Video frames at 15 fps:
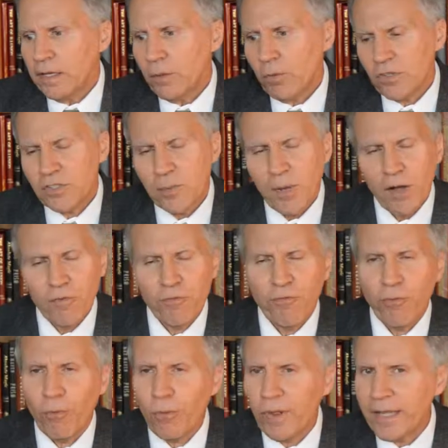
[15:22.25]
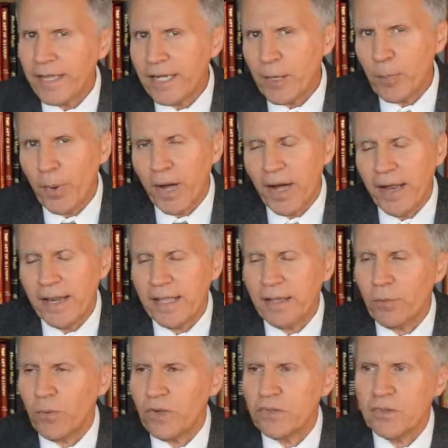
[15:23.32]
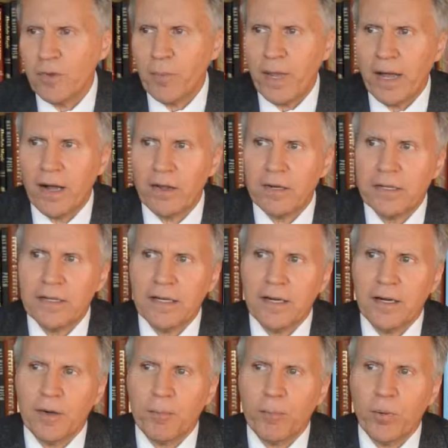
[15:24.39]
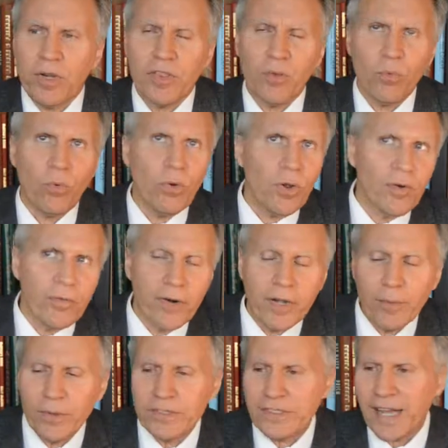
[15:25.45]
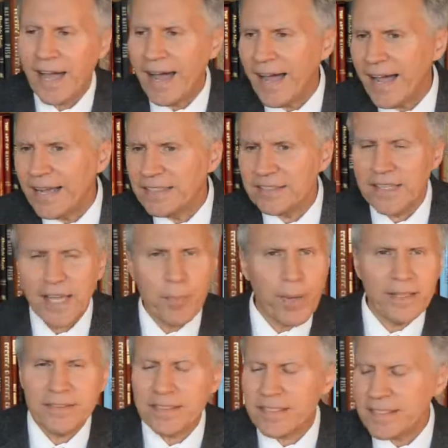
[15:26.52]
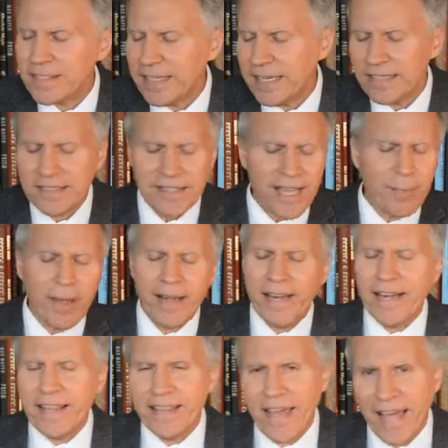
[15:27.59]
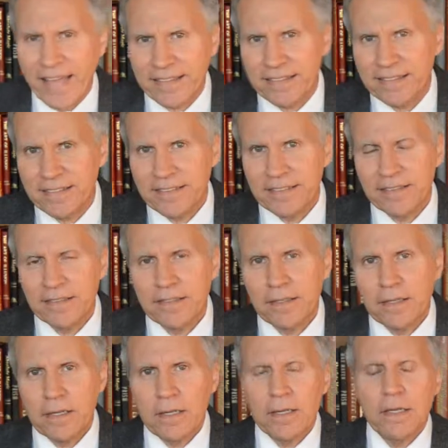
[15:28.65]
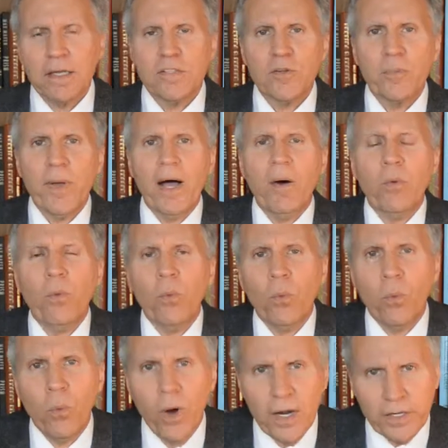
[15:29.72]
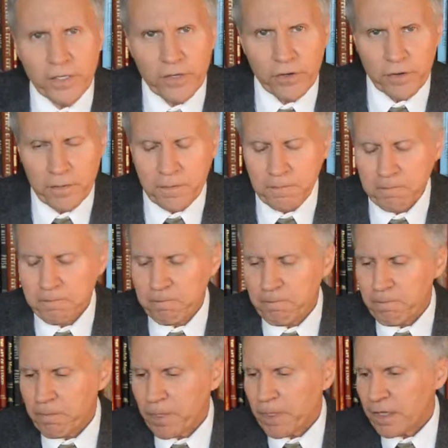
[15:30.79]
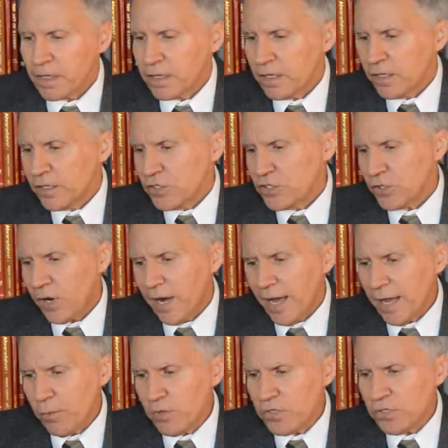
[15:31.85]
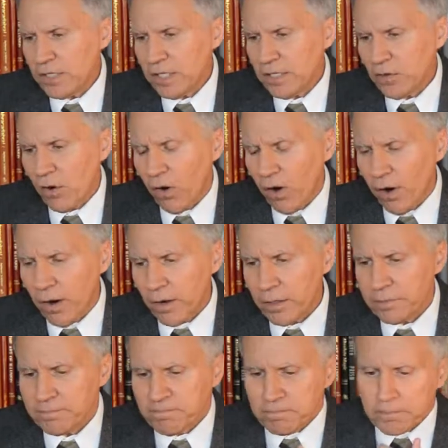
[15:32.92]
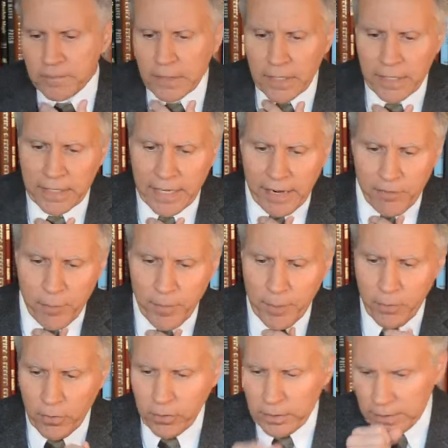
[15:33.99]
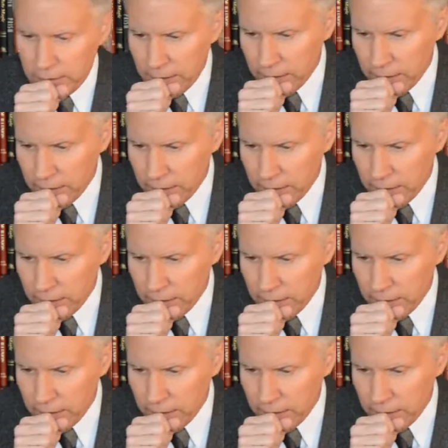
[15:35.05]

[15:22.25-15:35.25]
it wasn't about fooling anybody. It wasn't about pulling the wool over anyone's eyes. It's not about the seats. Not about any of that. It's about wonder. So I was in awe, and I remember